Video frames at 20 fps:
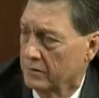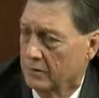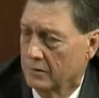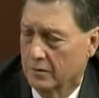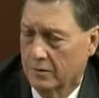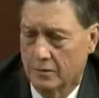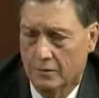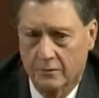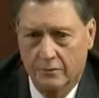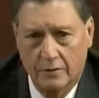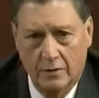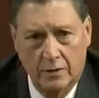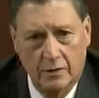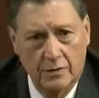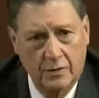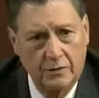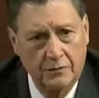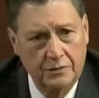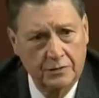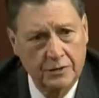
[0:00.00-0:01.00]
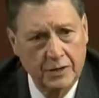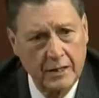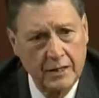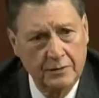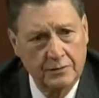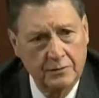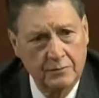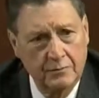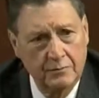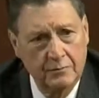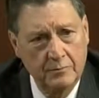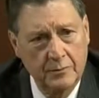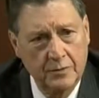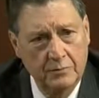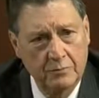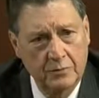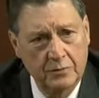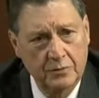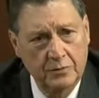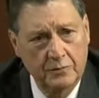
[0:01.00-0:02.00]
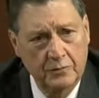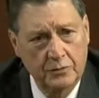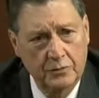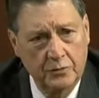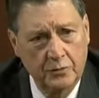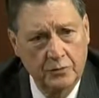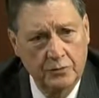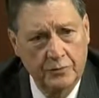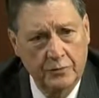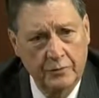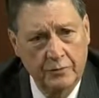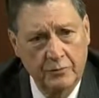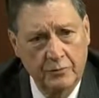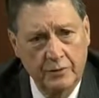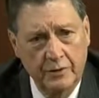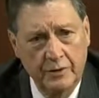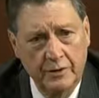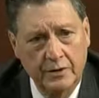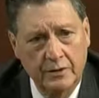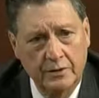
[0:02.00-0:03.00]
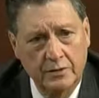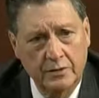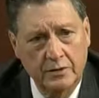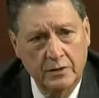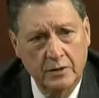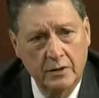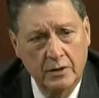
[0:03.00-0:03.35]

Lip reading: the other side's members for 2 or 3 weeks.